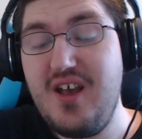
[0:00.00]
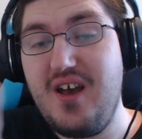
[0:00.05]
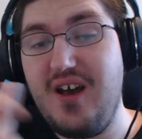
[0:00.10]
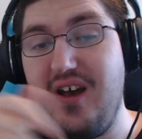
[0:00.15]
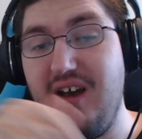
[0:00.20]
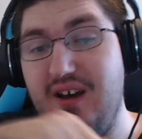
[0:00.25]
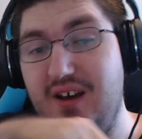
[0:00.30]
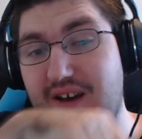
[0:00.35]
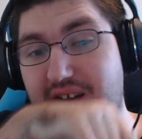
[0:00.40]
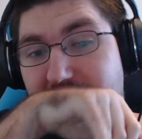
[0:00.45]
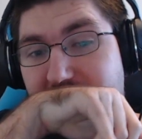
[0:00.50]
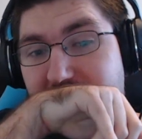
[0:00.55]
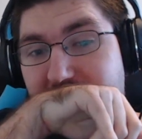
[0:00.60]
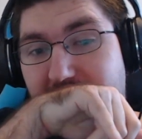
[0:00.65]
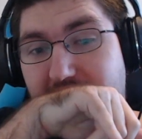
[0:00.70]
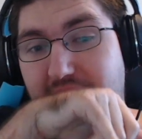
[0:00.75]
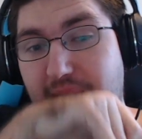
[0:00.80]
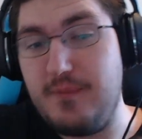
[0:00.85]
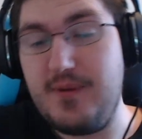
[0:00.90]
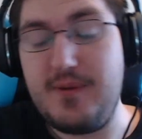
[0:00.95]
Uh,
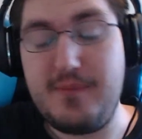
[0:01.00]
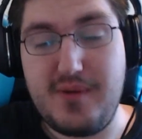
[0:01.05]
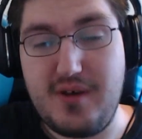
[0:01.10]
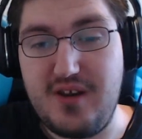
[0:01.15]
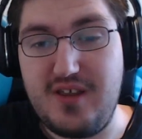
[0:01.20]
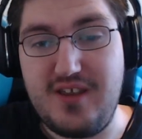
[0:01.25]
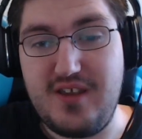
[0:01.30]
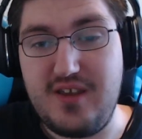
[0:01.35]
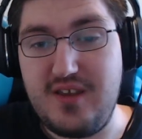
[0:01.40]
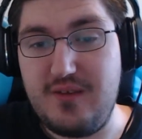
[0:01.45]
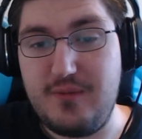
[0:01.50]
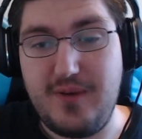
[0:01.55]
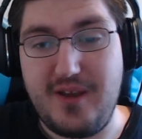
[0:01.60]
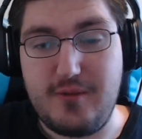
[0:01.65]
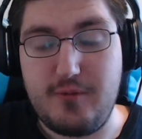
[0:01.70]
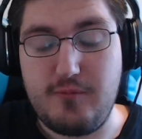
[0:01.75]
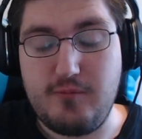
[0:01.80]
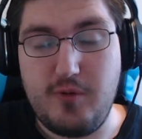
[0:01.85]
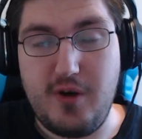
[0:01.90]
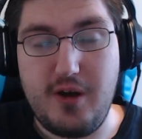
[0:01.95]
everybody,
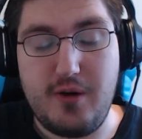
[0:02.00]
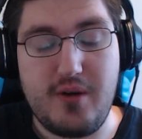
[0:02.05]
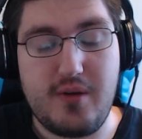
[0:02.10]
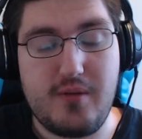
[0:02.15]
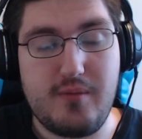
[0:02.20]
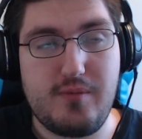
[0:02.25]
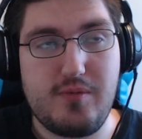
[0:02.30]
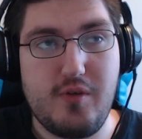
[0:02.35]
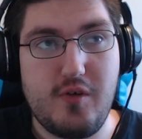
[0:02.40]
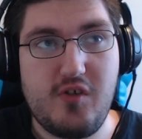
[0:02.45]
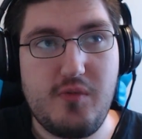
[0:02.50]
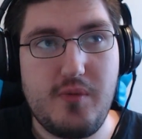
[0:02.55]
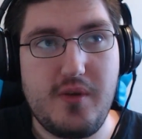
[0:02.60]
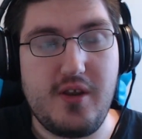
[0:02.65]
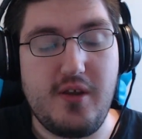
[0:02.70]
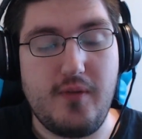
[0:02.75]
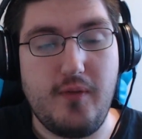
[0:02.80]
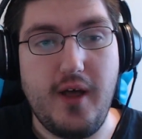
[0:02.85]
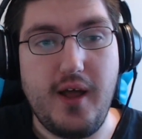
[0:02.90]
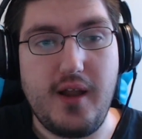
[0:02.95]
like, well, there's been
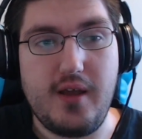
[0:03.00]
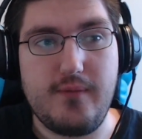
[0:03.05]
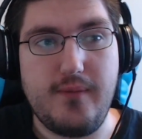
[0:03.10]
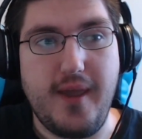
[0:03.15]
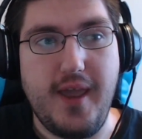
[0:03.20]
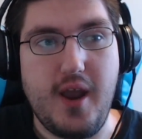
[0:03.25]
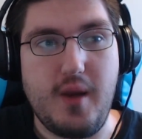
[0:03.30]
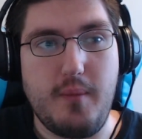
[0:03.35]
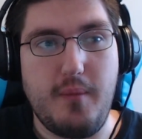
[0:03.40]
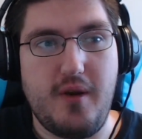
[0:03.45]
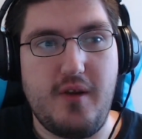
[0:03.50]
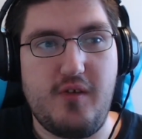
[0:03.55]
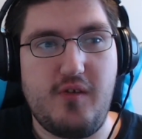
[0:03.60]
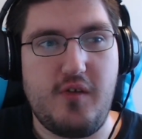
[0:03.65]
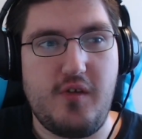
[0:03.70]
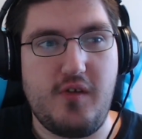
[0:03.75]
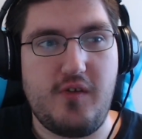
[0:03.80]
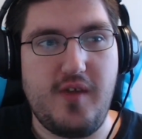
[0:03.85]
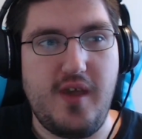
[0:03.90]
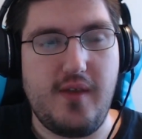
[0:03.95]
a lot of animators
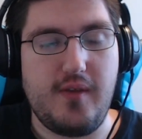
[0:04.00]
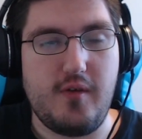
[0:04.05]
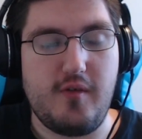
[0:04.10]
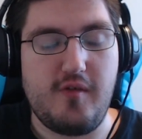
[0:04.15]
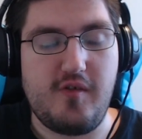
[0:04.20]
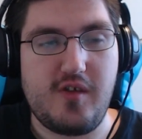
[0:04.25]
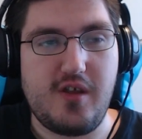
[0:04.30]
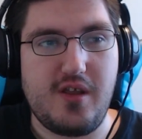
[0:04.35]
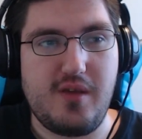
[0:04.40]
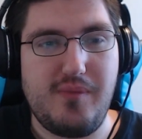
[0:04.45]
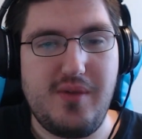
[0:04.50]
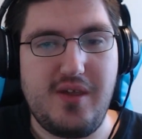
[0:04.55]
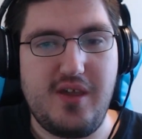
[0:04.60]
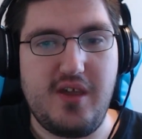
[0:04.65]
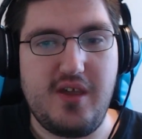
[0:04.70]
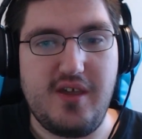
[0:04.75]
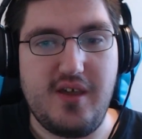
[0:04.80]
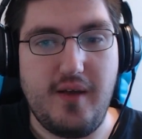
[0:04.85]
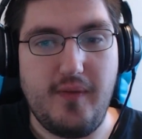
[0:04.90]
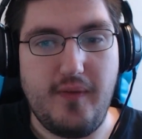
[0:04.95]
in the same. There's going to
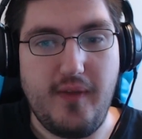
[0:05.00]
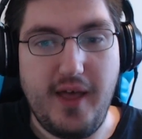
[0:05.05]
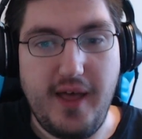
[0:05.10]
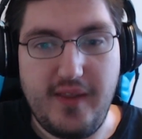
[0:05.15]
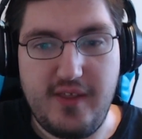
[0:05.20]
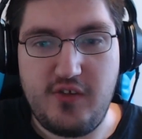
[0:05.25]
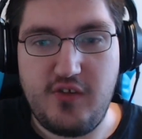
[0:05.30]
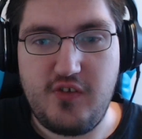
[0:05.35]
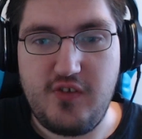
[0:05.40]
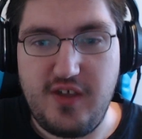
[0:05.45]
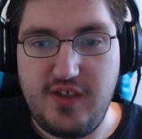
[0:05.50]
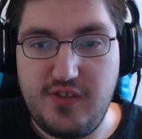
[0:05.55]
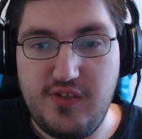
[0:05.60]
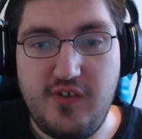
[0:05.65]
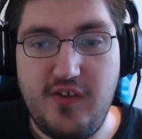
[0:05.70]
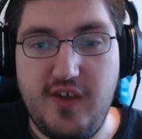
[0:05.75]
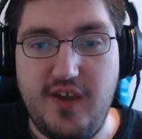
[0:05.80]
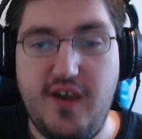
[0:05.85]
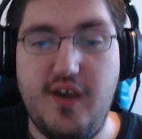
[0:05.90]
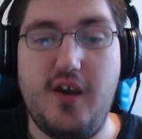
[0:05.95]
be a lot of
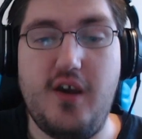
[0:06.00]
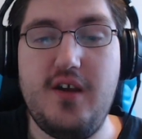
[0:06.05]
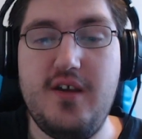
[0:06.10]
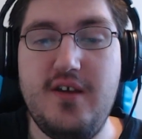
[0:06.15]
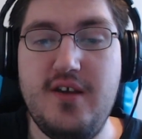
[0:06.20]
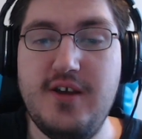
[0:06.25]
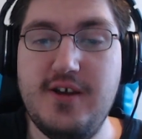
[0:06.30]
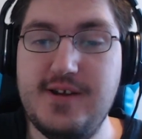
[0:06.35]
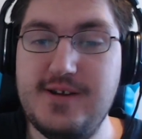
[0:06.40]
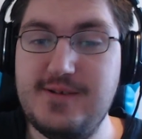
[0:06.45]
scenes here.